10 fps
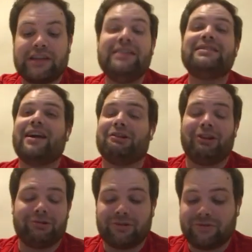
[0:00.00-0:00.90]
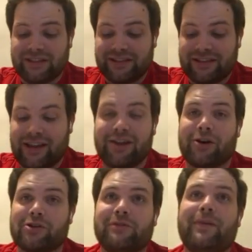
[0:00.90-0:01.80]
He's got a long of 68
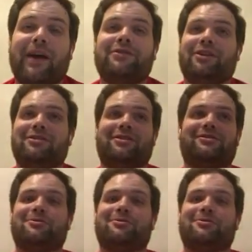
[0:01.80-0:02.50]
yards and 5 touchdowns.